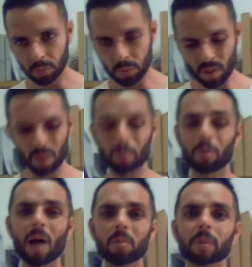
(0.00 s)
The
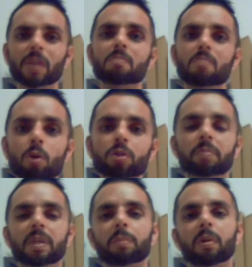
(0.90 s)
problem is most
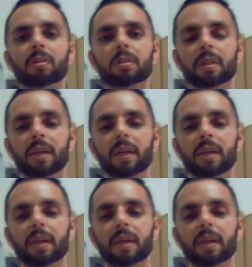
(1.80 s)
people